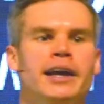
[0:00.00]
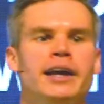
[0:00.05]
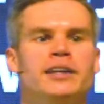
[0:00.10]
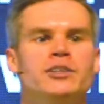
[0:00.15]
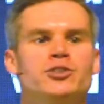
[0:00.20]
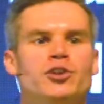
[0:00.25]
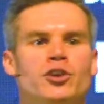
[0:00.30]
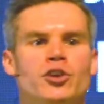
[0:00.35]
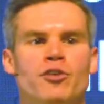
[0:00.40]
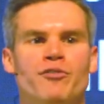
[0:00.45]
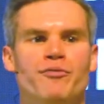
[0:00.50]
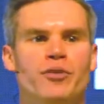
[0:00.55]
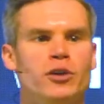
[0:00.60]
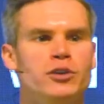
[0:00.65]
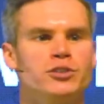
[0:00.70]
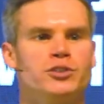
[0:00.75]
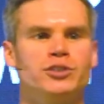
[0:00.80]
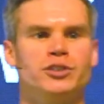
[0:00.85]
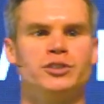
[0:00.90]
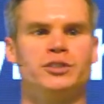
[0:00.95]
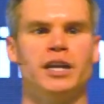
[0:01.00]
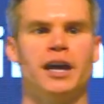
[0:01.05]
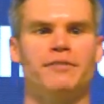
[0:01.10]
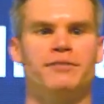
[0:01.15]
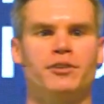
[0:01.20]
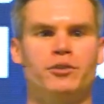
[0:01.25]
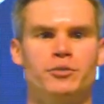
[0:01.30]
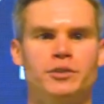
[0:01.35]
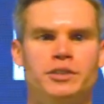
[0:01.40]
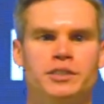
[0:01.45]
And so you first just
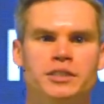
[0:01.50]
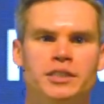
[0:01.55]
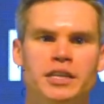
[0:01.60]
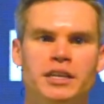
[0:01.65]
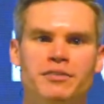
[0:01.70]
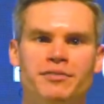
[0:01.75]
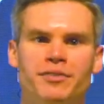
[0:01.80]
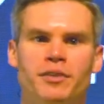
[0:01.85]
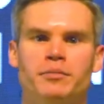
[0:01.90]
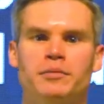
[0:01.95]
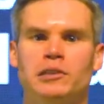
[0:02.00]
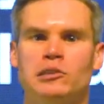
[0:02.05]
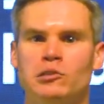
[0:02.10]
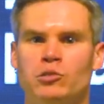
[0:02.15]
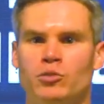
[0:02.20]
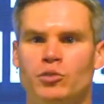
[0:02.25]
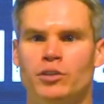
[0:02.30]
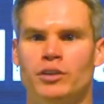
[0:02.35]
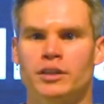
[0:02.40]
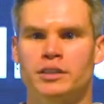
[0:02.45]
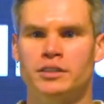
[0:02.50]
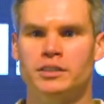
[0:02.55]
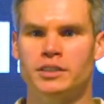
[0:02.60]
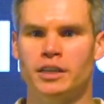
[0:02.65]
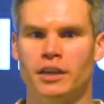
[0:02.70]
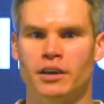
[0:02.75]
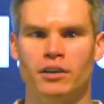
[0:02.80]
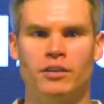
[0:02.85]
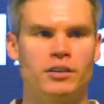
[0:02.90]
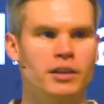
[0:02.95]
have to receive from the Lord and
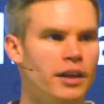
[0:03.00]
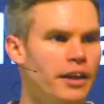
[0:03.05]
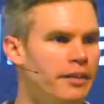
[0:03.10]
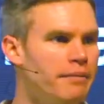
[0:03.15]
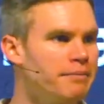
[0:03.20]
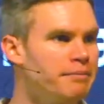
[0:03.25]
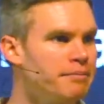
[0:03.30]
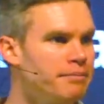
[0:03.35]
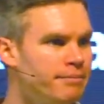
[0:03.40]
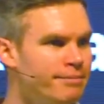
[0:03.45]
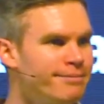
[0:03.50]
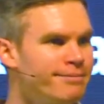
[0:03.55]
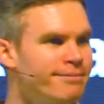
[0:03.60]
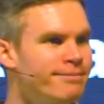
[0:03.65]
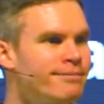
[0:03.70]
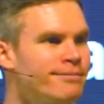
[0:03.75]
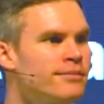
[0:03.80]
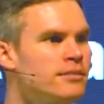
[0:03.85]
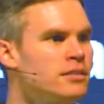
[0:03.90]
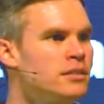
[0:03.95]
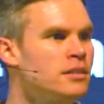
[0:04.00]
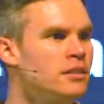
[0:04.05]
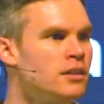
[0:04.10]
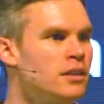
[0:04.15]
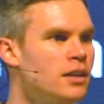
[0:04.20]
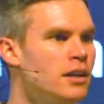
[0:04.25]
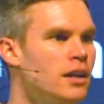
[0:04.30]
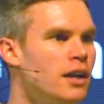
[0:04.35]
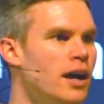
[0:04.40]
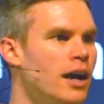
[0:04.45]
say, okay,
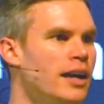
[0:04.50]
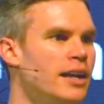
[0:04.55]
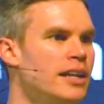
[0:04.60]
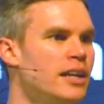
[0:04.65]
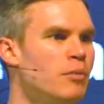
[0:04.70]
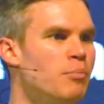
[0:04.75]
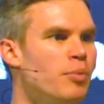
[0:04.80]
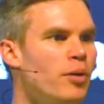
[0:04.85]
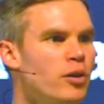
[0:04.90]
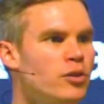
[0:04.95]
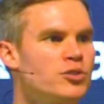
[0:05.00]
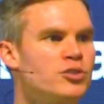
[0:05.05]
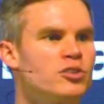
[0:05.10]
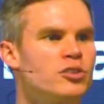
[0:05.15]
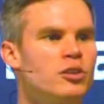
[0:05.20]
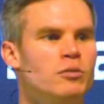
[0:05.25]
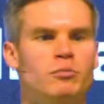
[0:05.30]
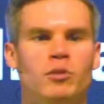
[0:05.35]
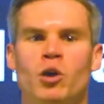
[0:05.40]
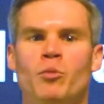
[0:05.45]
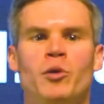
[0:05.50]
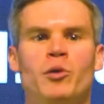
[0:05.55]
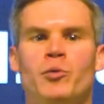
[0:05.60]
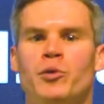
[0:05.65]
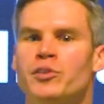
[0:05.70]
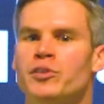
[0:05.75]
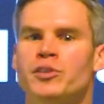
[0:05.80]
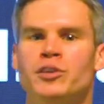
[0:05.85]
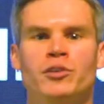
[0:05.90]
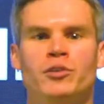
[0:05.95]
I need a personal moment
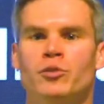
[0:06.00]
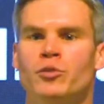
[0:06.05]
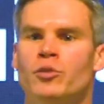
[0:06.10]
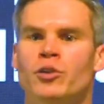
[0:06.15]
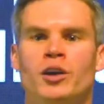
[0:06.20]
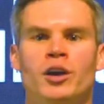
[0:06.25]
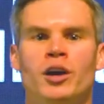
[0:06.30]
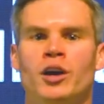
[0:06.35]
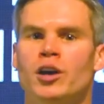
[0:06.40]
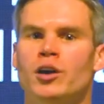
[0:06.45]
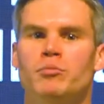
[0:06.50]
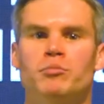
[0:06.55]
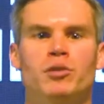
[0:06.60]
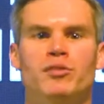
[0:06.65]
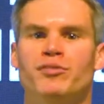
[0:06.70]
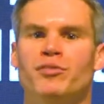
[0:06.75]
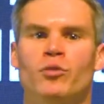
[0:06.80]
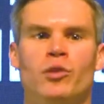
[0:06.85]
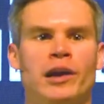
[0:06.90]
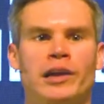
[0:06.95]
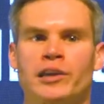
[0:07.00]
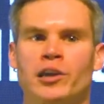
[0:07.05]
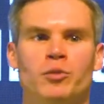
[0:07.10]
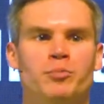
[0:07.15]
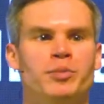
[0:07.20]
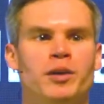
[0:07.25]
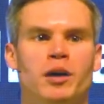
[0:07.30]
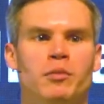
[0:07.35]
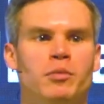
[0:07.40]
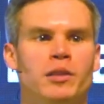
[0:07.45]
with you before I go
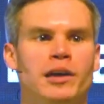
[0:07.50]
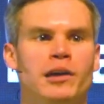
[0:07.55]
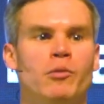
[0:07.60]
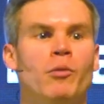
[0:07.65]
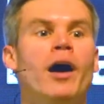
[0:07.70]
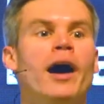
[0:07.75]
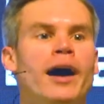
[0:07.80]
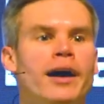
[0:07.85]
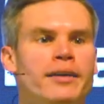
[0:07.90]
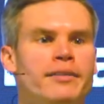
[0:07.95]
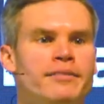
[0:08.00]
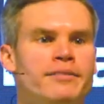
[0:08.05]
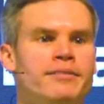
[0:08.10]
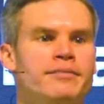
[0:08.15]
public. Why?